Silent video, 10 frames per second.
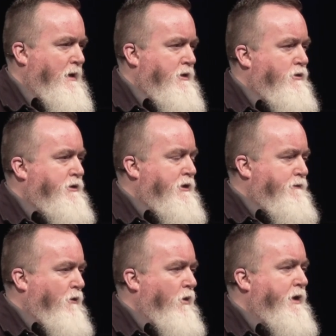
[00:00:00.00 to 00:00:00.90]
So
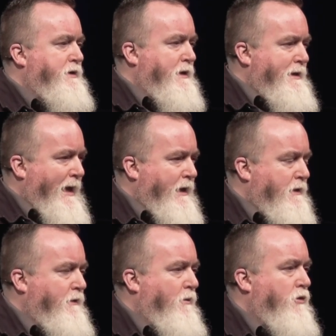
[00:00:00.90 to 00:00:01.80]
dysphoria is a
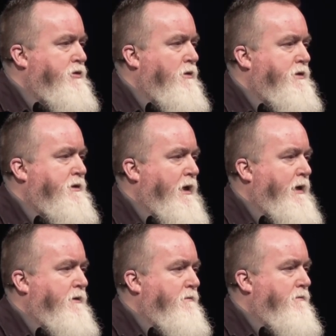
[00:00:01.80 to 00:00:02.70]
negative emotional
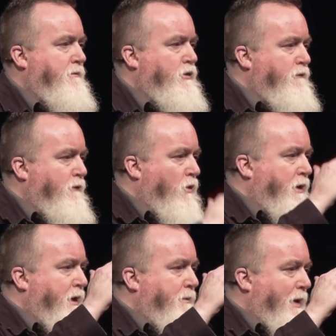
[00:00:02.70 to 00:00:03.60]
state,
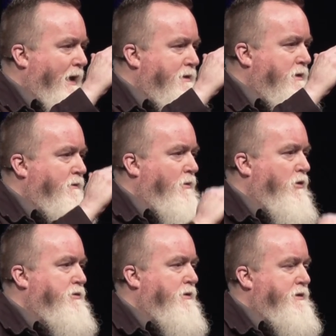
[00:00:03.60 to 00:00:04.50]
euphoria, positive
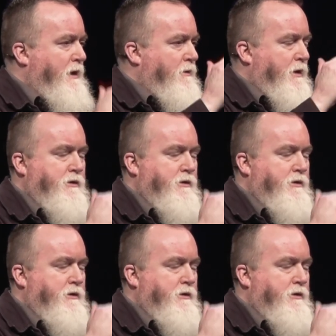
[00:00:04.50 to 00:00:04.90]
emotional state, right?